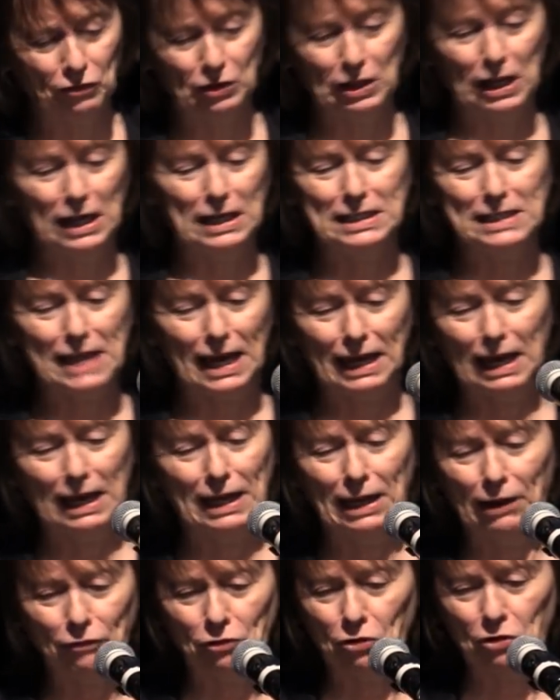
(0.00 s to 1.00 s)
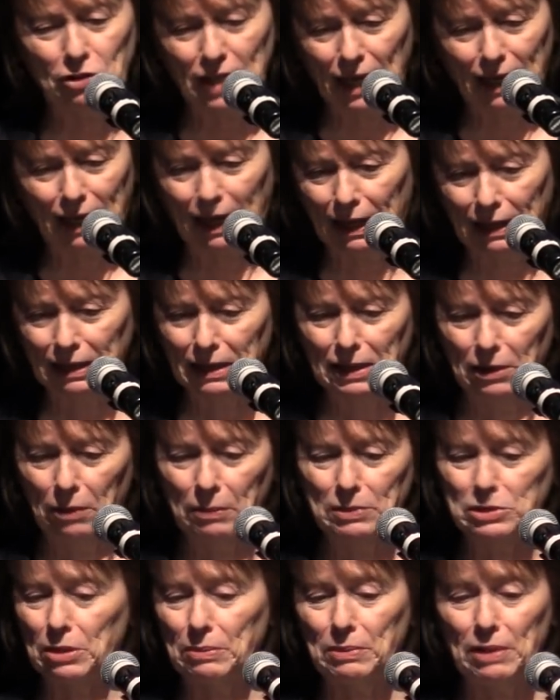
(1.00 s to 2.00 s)
for like decade after decade. I
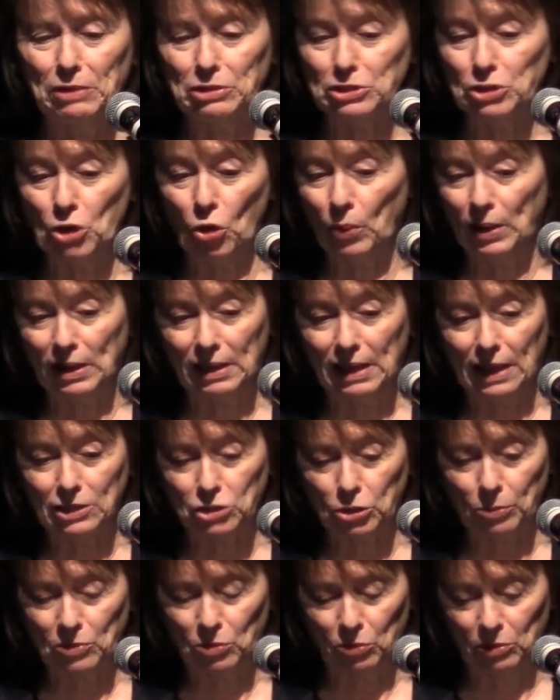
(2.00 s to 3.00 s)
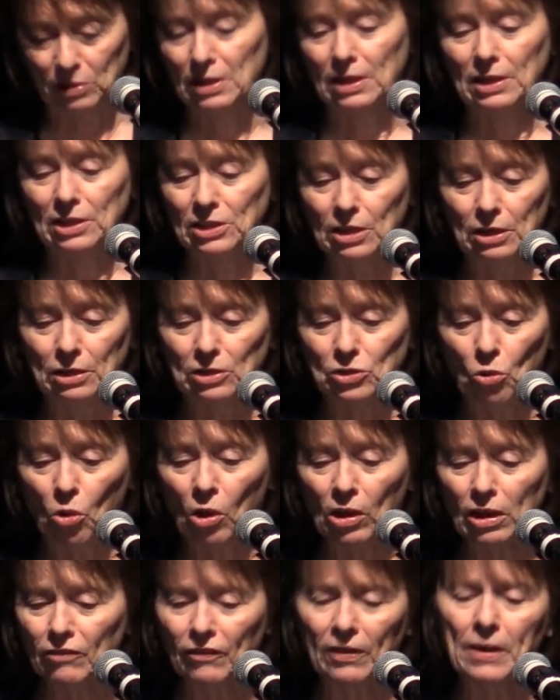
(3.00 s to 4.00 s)
mean, so there's no way to catch up to it, to
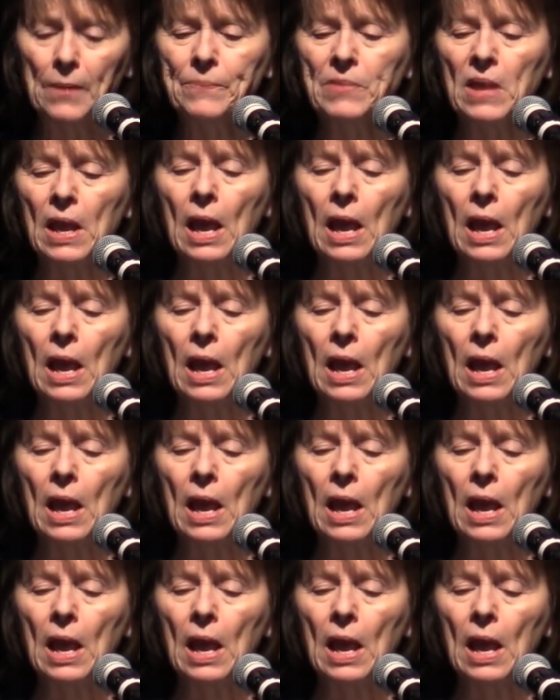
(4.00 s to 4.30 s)
all of it.